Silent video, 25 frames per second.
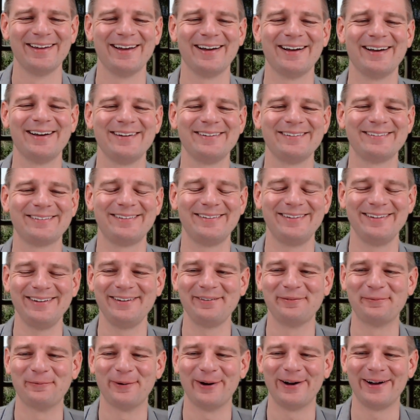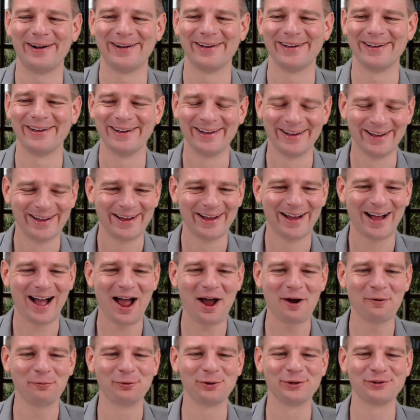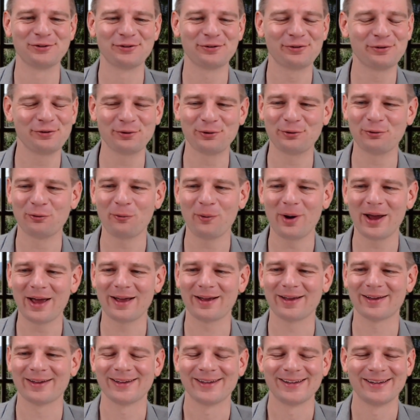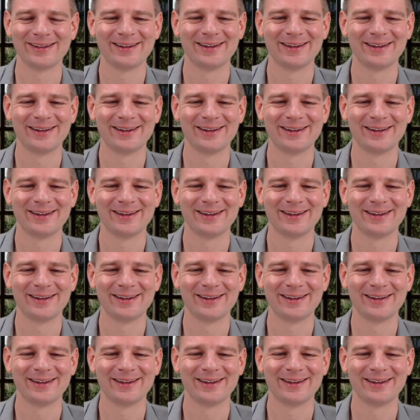I see why. I was too quick.